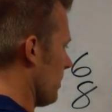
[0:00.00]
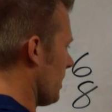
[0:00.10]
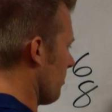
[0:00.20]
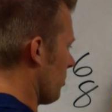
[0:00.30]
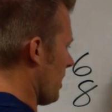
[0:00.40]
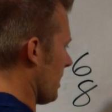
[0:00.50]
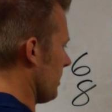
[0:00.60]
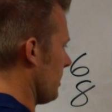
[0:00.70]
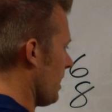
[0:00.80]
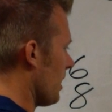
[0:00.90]
I'll kind of
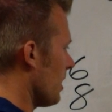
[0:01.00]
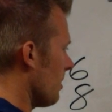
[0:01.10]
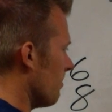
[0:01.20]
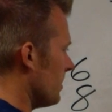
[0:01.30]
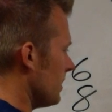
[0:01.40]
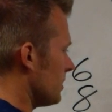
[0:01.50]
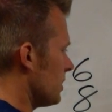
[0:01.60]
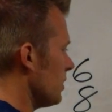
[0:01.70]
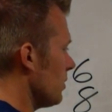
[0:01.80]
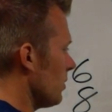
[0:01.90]
bracket that. Beat
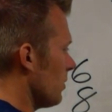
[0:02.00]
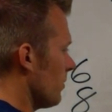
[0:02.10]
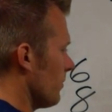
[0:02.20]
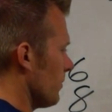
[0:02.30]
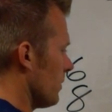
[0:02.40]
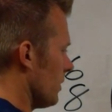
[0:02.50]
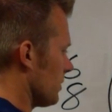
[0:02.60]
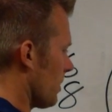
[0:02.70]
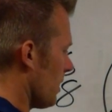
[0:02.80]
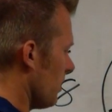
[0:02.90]
2
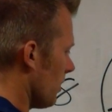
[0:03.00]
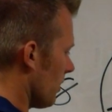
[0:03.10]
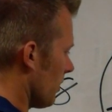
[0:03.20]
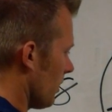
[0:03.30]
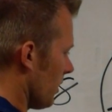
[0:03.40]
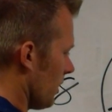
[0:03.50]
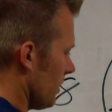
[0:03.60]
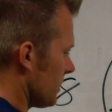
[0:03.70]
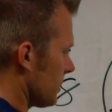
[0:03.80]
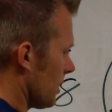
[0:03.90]
is right here,
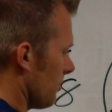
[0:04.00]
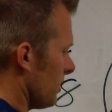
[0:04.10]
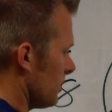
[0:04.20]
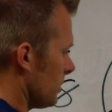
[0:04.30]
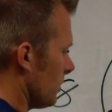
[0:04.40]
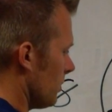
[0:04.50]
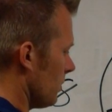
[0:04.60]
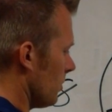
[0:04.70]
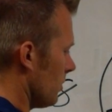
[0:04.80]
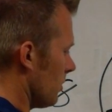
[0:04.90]
and this is going to be
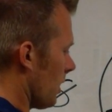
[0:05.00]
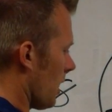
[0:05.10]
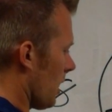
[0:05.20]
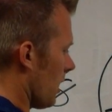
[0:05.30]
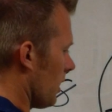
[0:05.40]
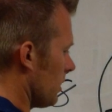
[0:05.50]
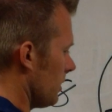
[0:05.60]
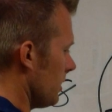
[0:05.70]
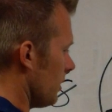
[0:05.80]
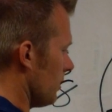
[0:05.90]
2 la
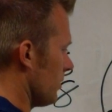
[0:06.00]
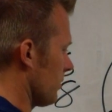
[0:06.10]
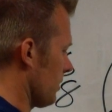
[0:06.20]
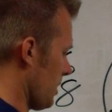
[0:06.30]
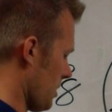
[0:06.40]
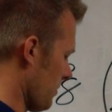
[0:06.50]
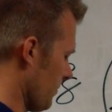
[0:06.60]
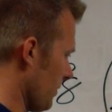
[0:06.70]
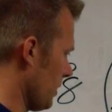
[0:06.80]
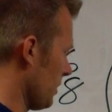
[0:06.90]
li.
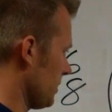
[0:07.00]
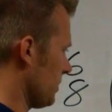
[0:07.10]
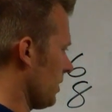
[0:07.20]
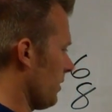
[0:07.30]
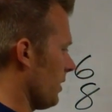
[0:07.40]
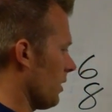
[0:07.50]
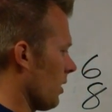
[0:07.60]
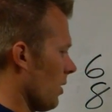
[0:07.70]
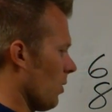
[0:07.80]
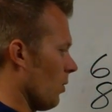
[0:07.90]
Okay. So you're going to
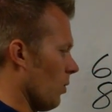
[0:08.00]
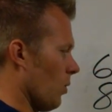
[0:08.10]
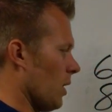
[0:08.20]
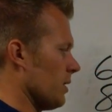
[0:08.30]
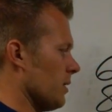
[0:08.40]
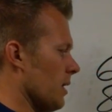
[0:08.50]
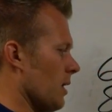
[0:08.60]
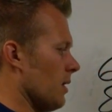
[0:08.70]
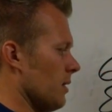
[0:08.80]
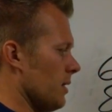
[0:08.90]
think 1
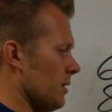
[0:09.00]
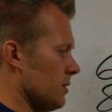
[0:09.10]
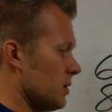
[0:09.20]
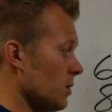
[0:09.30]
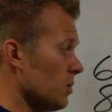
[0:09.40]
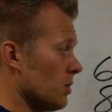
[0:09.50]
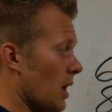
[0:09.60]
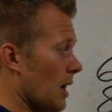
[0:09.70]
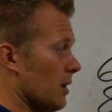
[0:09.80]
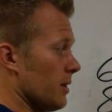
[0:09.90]
lolly, 2
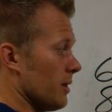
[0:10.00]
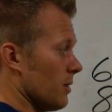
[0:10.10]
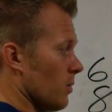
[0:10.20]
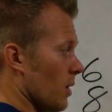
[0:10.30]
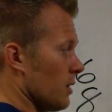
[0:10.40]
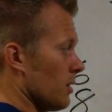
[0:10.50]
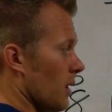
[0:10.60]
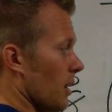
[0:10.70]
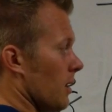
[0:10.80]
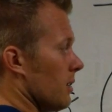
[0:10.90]
lolly,
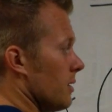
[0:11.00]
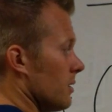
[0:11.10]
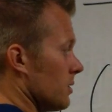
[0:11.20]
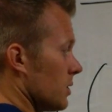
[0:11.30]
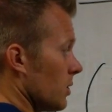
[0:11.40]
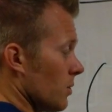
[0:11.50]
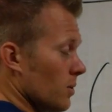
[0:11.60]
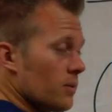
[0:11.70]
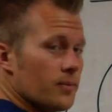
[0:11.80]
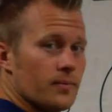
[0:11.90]
1 lolly,
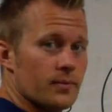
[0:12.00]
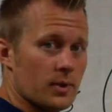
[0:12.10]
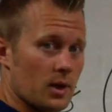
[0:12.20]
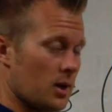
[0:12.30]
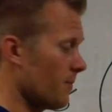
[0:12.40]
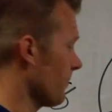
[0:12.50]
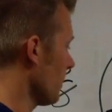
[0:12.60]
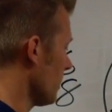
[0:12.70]
2. Okay?